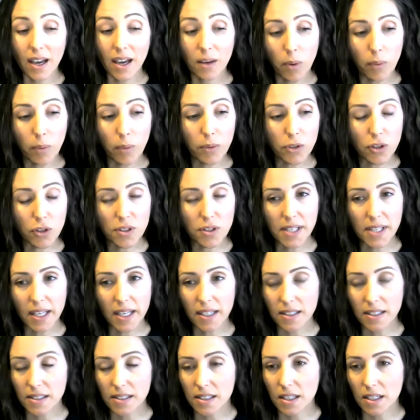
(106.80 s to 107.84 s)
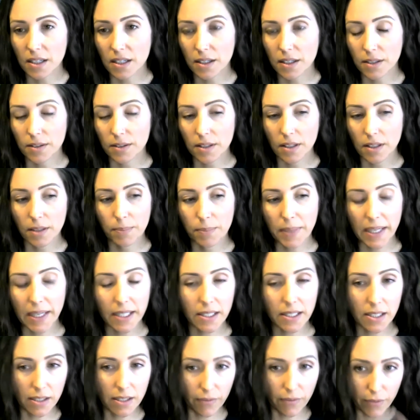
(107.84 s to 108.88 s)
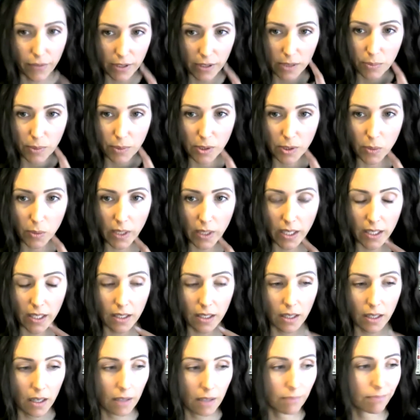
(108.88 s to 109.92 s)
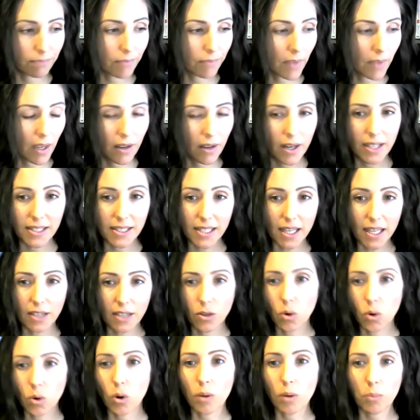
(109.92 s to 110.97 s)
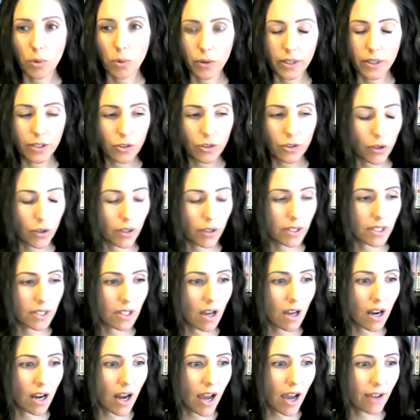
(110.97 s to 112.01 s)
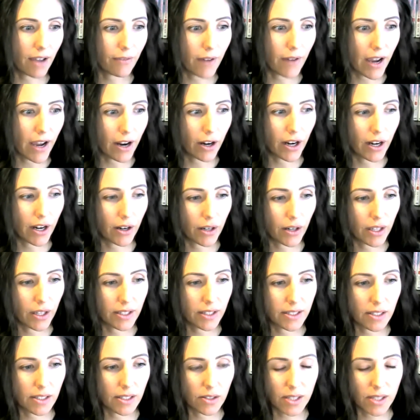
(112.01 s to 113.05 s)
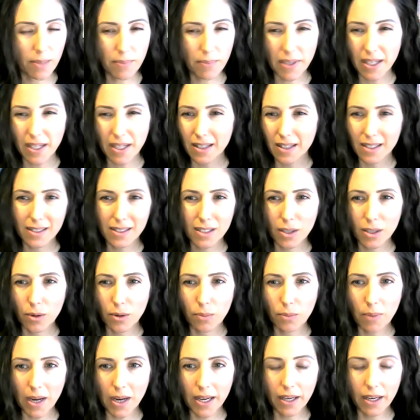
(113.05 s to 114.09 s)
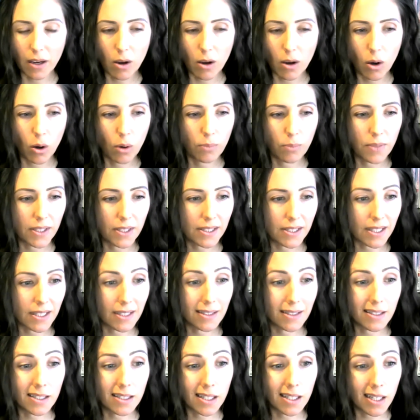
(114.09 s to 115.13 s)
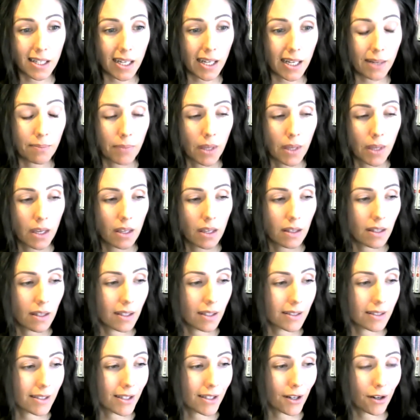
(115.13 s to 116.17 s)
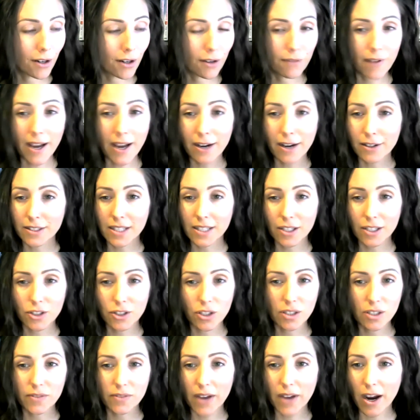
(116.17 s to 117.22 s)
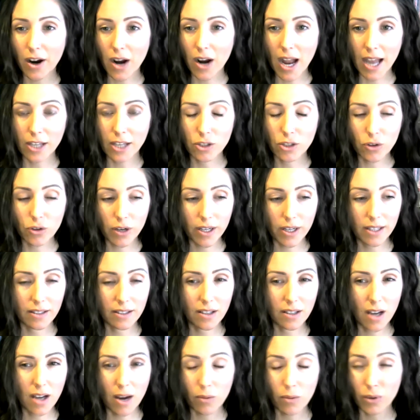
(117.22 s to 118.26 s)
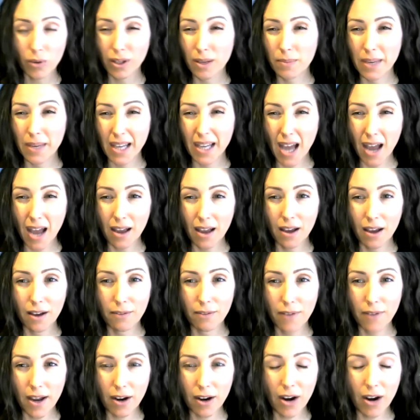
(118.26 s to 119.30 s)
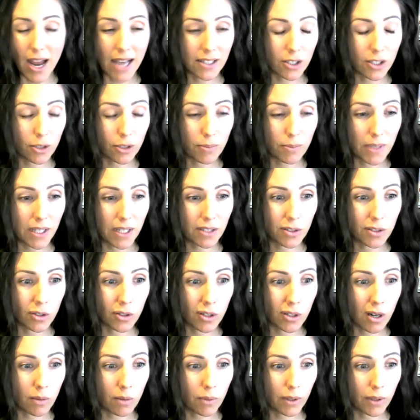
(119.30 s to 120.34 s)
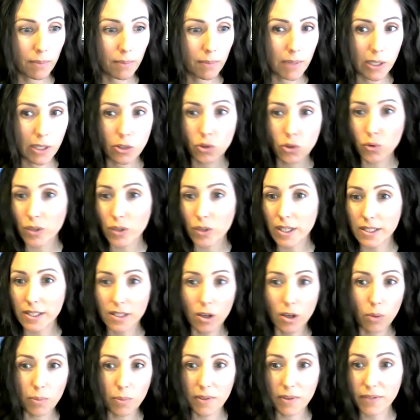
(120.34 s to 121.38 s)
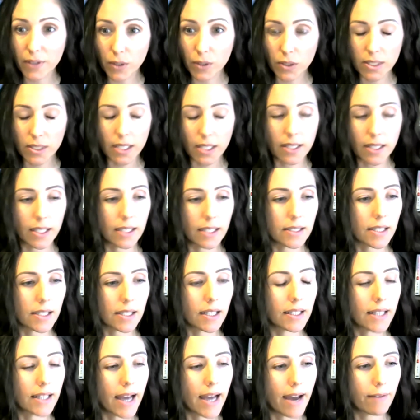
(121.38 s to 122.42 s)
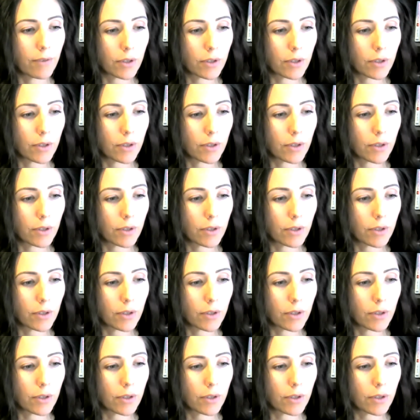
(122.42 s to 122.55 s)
And what would you say is the biggest difference between, and I say normal insurance, non-high fire areas? So somebody that's, buying a home that's in city, that's near fire stations, fire hydrant, not really a big fire hazard because there's not really big trees and open fields and things like that,